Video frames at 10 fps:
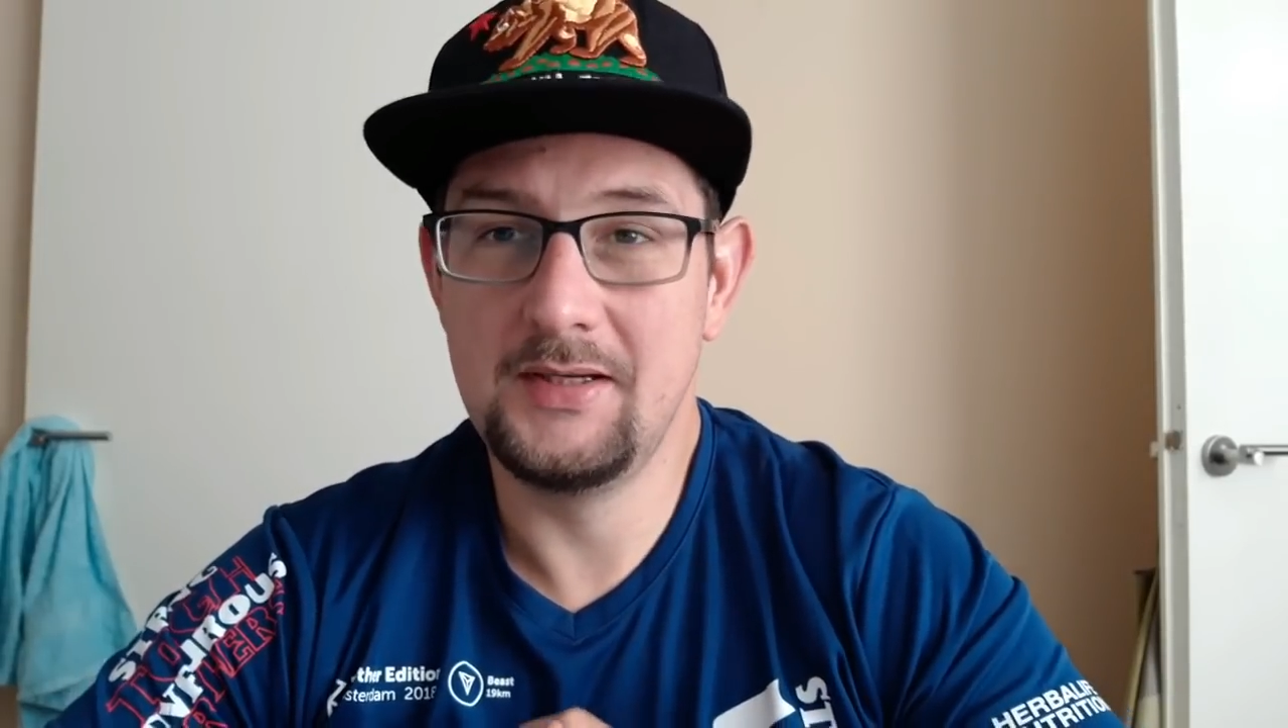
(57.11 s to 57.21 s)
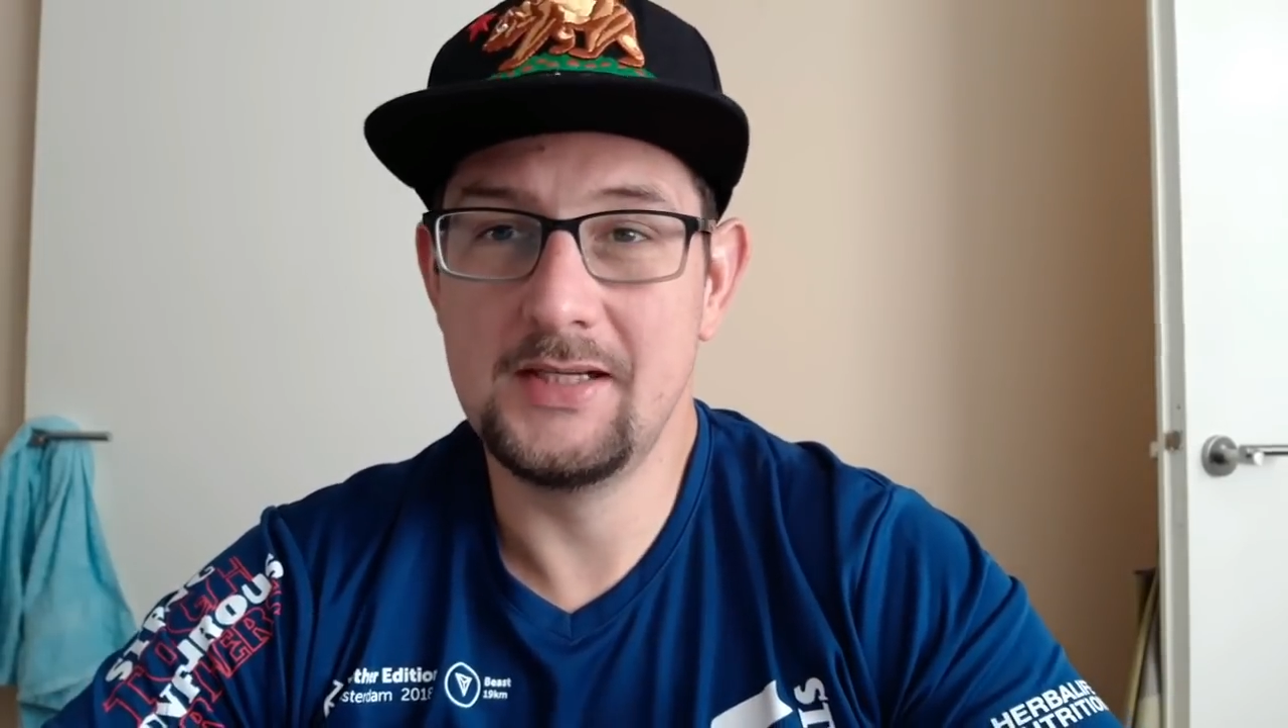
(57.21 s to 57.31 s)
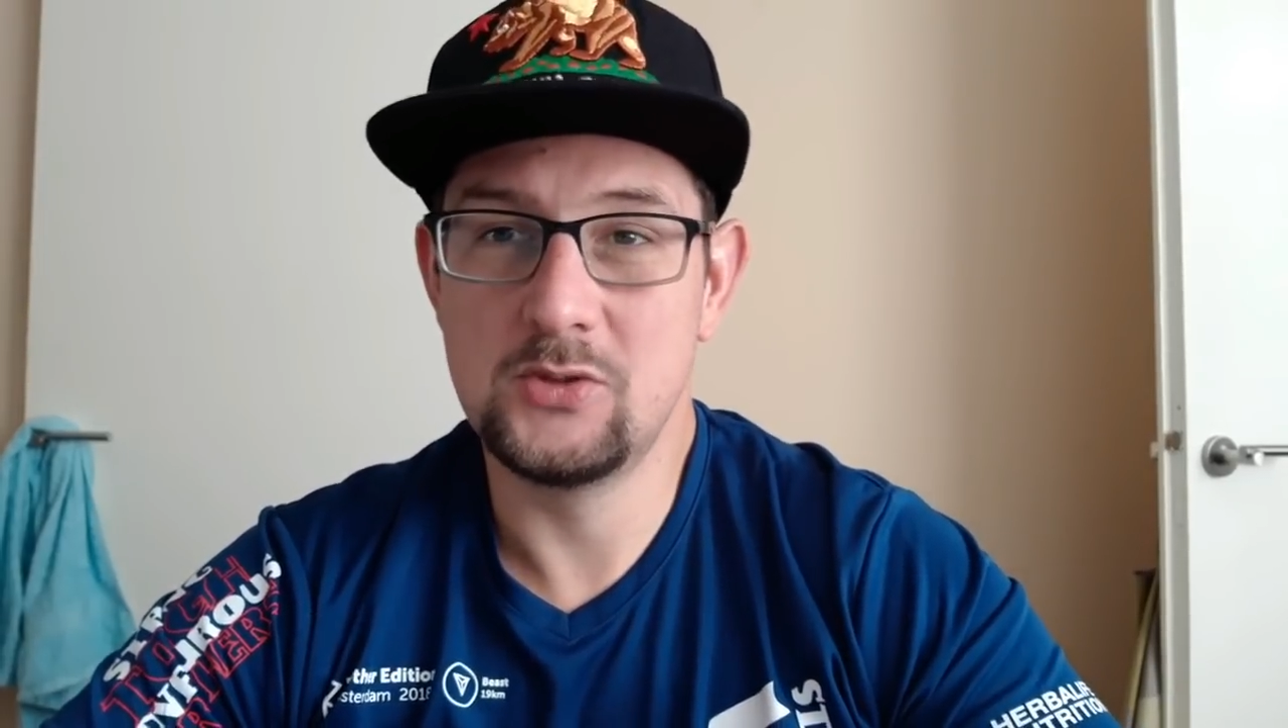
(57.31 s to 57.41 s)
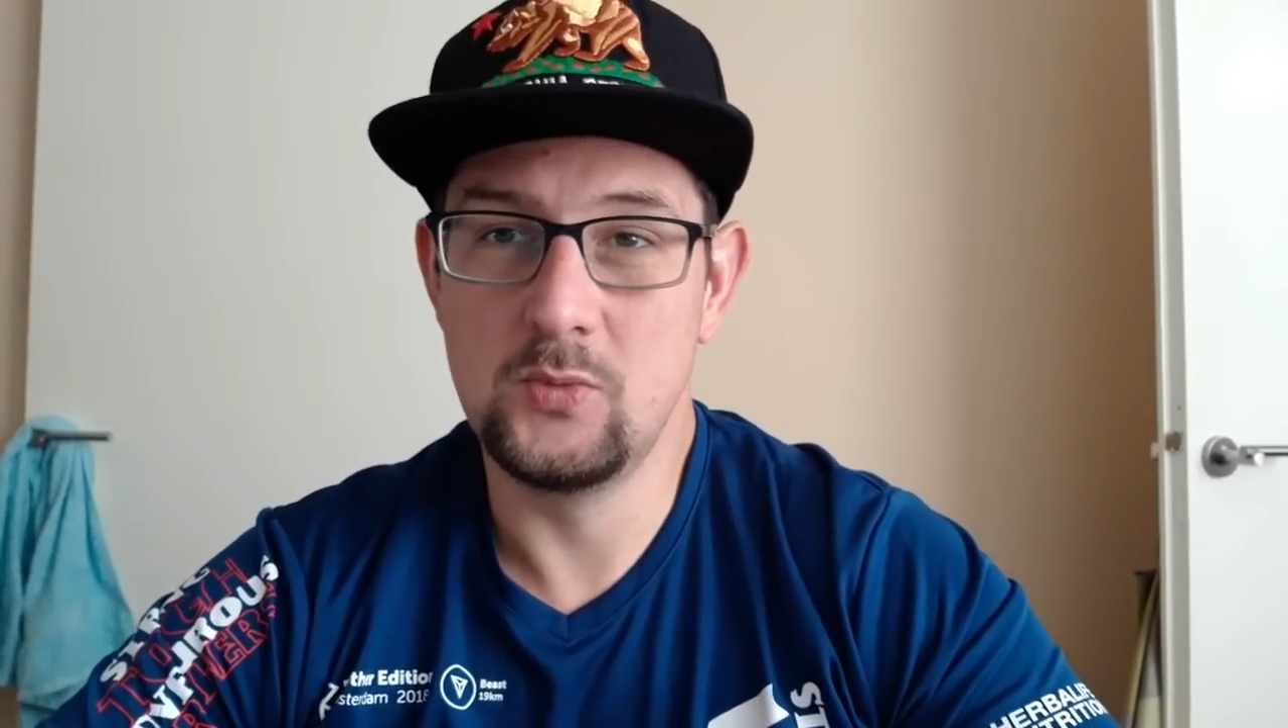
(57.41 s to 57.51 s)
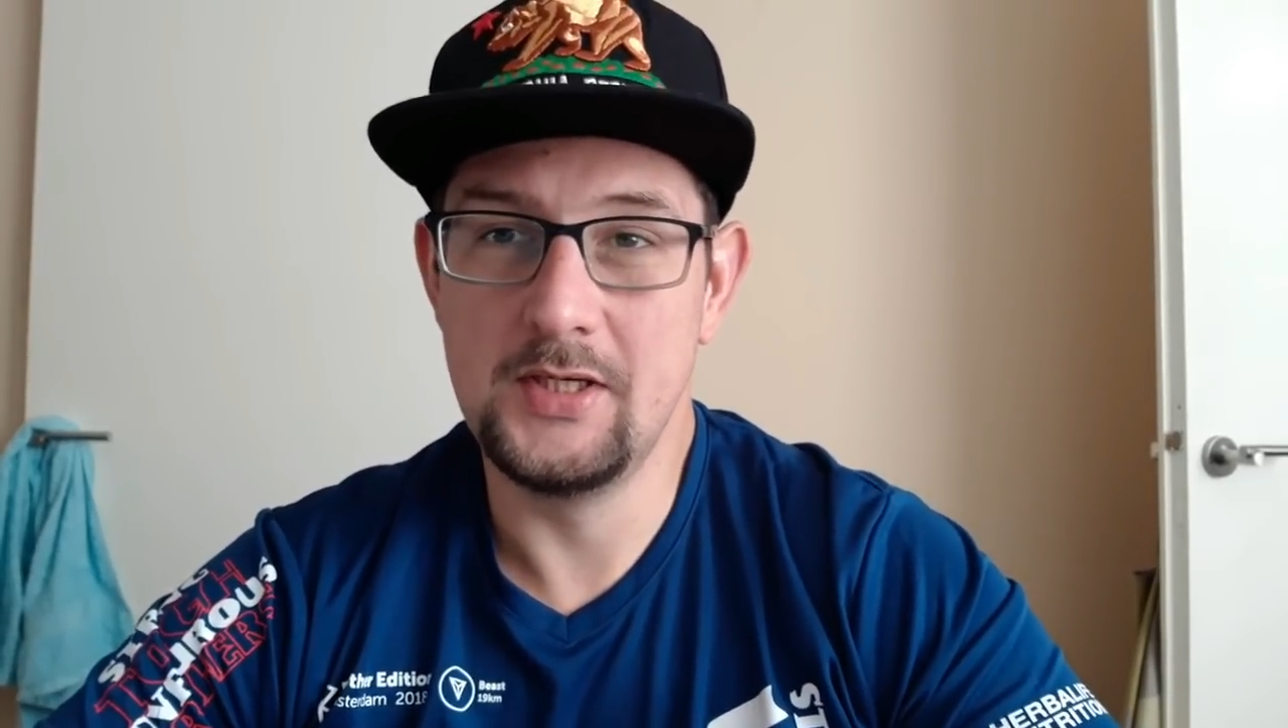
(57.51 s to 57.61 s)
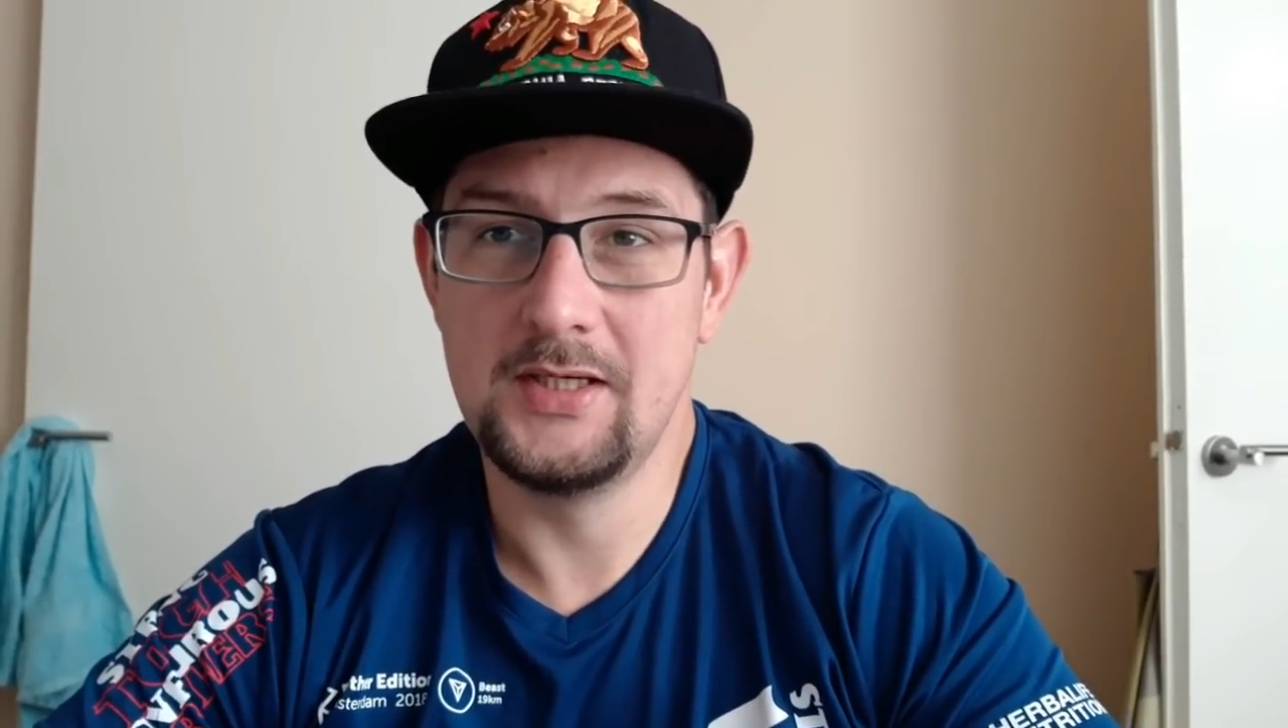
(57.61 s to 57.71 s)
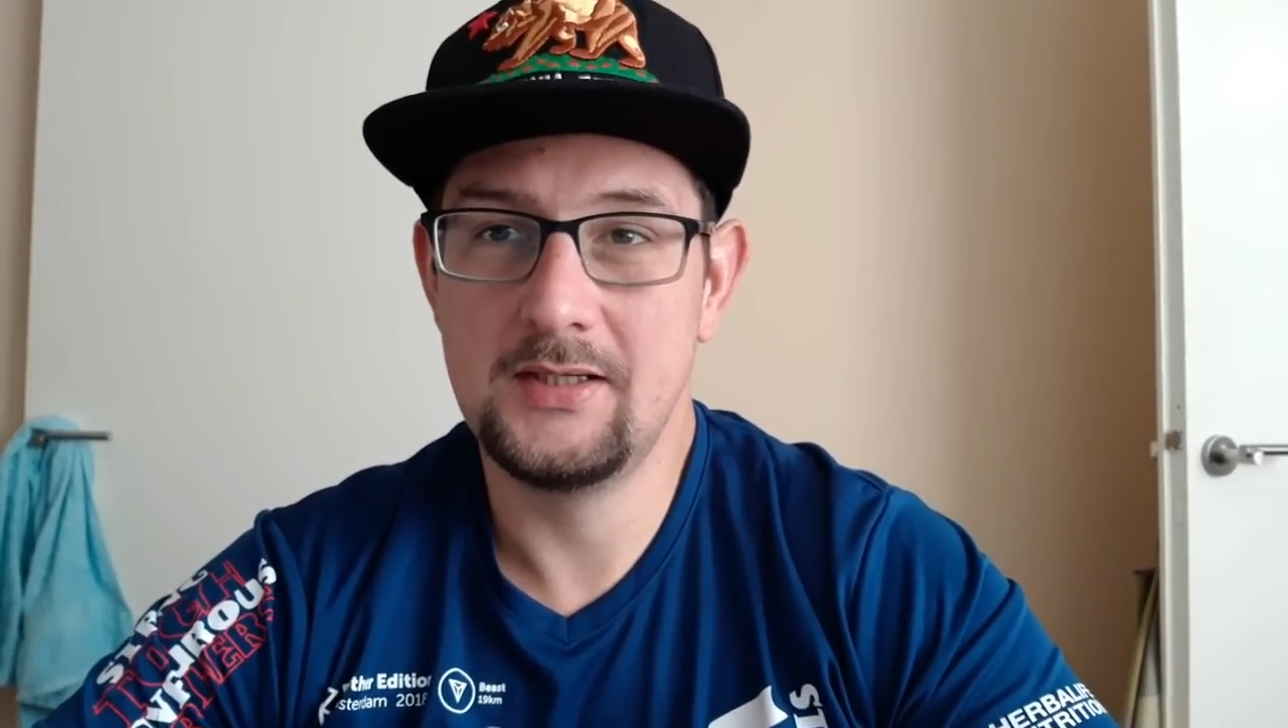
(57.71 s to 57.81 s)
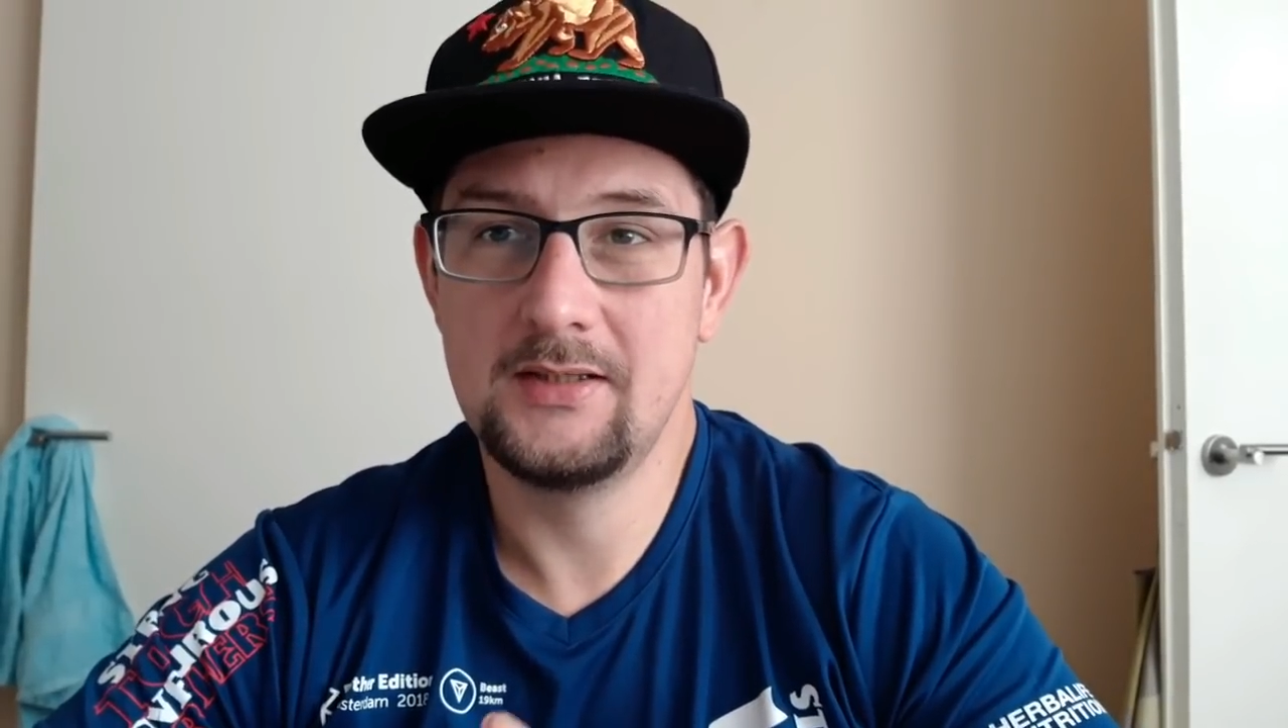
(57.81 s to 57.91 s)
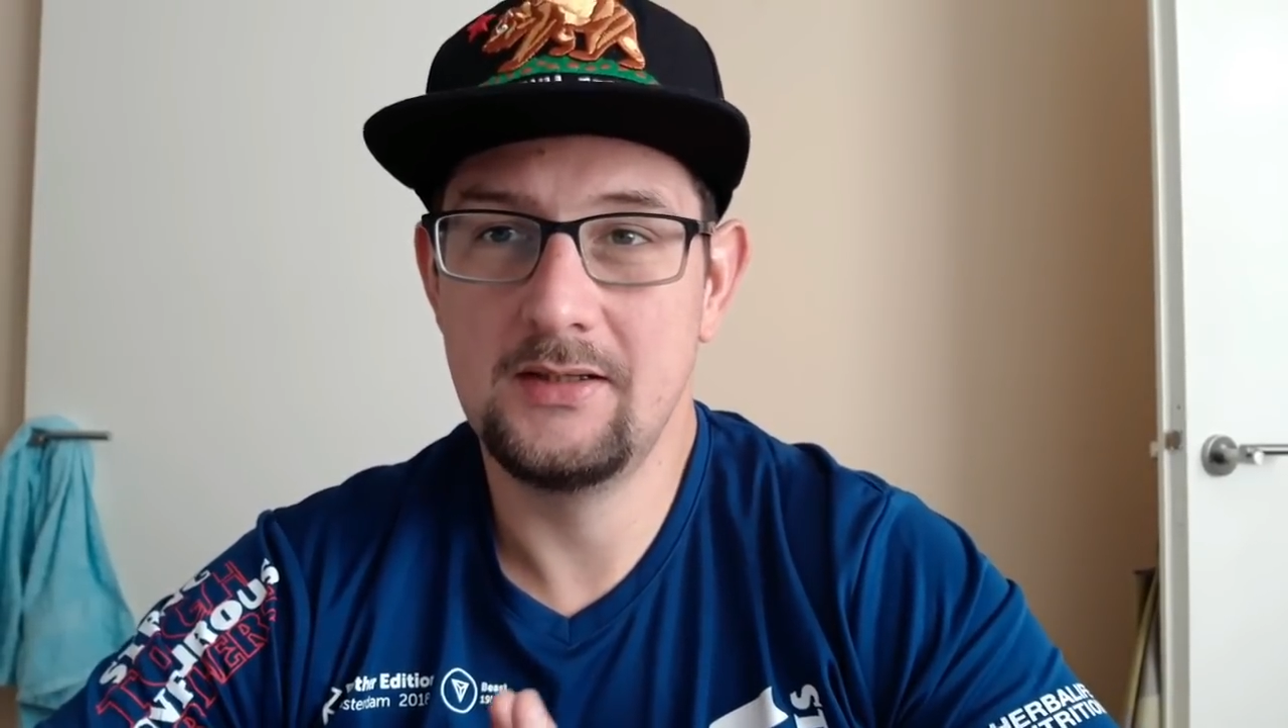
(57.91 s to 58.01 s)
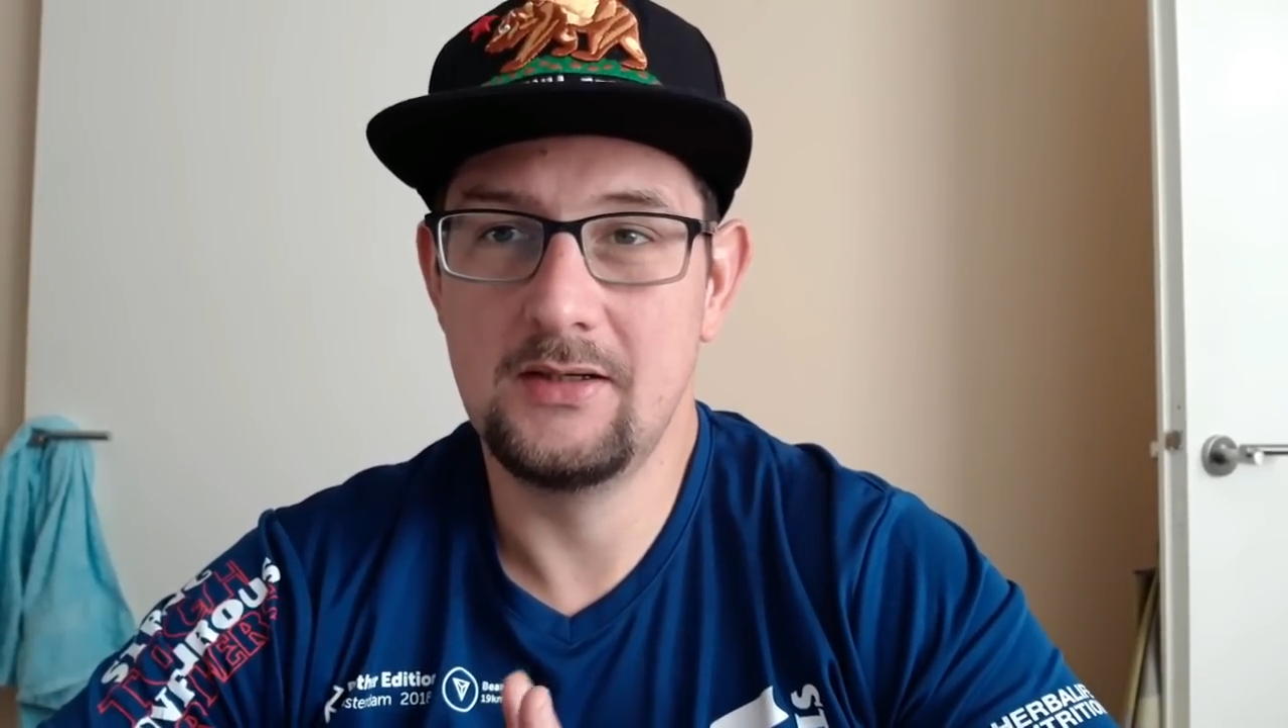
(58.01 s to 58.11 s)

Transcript: next week.